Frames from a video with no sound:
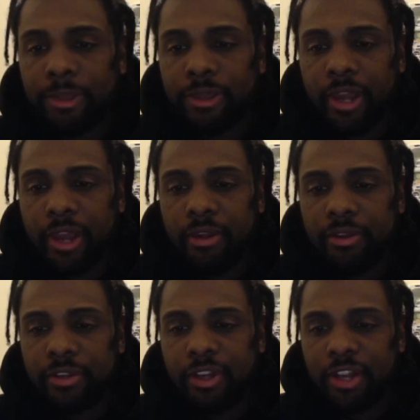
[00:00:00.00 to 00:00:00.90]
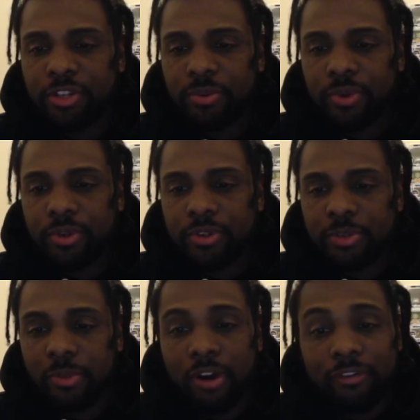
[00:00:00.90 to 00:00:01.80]
Okay, the next one,
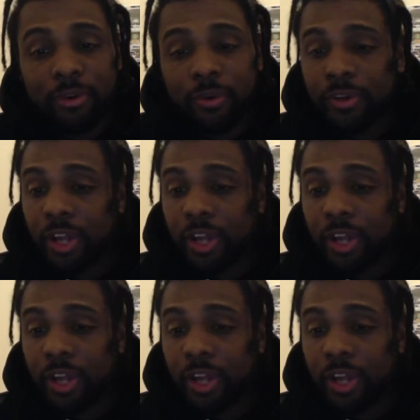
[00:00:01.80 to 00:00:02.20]
small forward.